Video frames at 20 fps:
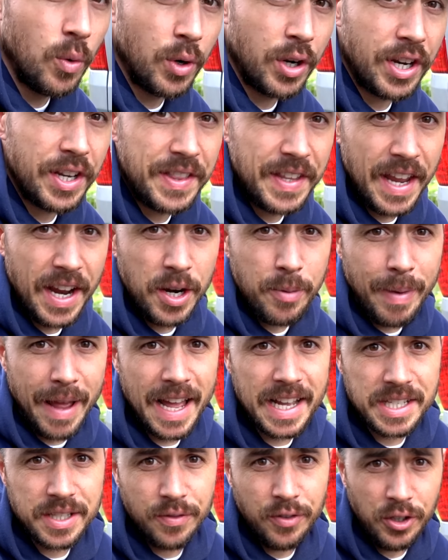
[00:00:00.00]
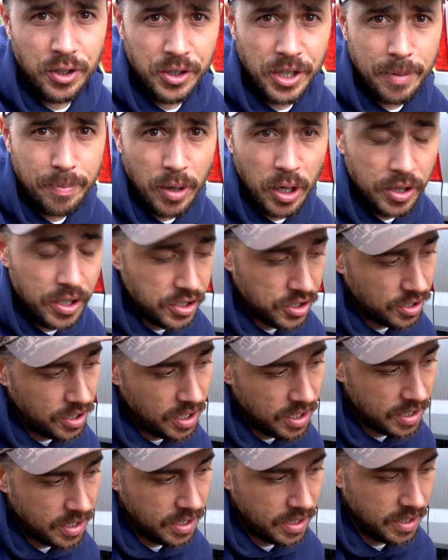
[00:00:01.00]
We're gonna get the airbags filled up on the
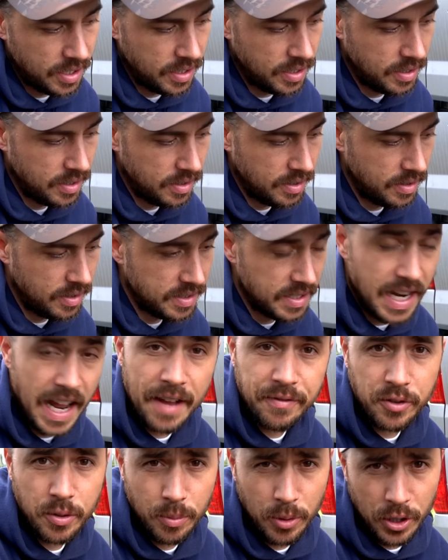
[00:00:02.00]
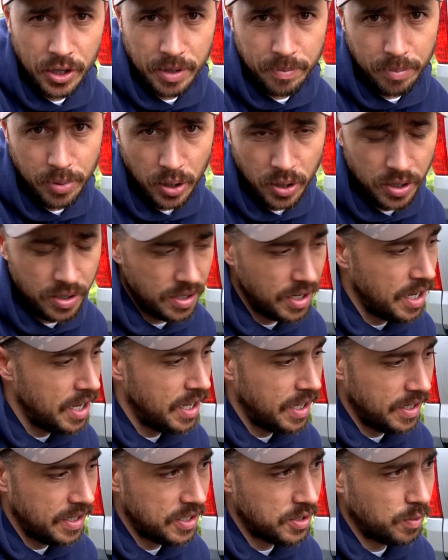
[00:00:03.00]
truck. It's an aftermarket part.
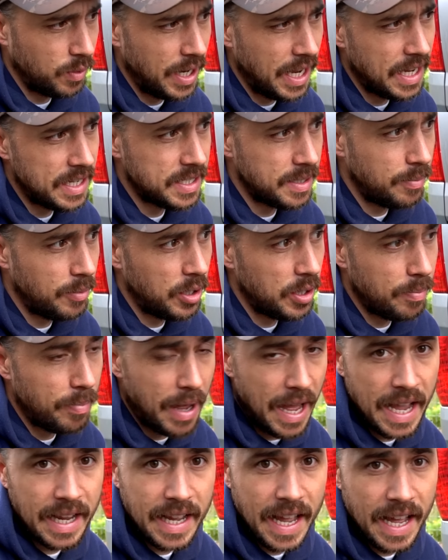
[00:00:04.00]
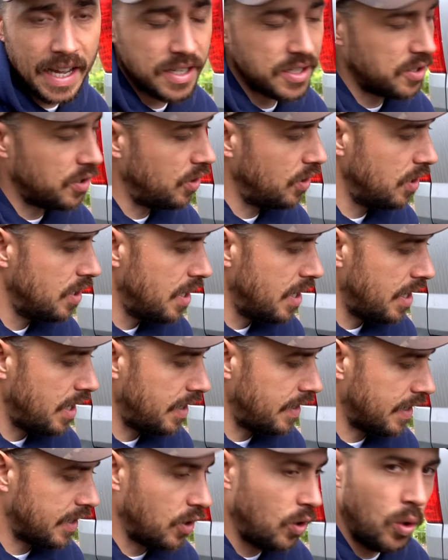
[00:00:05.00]
This one has them on the back axle
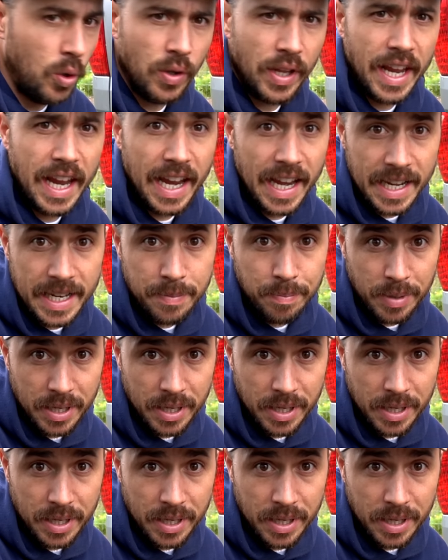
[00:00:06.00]
and they can hold 80